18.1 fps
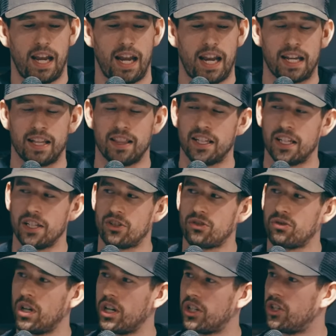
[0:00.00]
And the
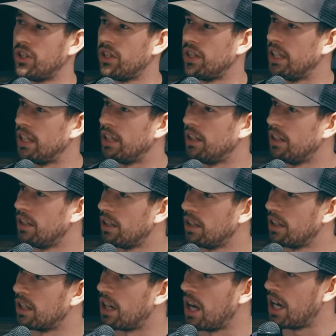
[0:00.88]
instruction that
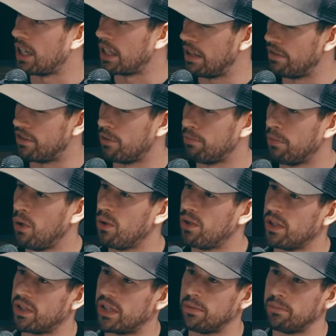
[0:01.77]
God gives to
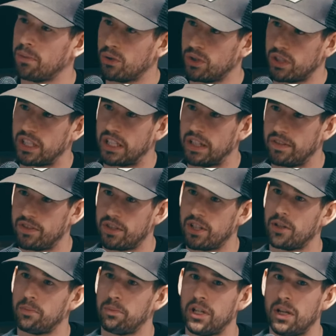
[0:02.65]
Moses, that Moses gives
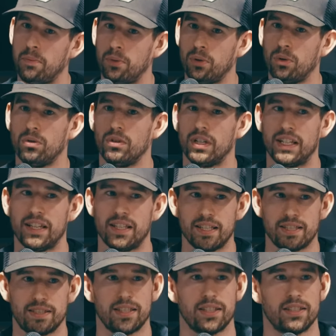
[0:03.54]
to the people in
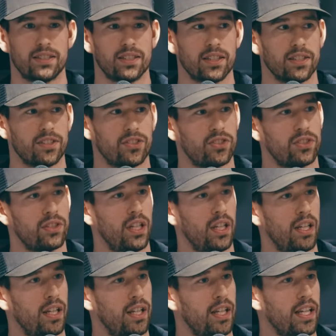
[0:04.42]
this instance,
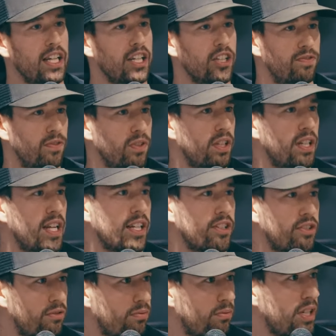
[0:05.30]
is for the
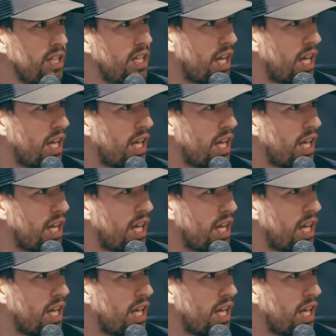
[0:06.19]
next 3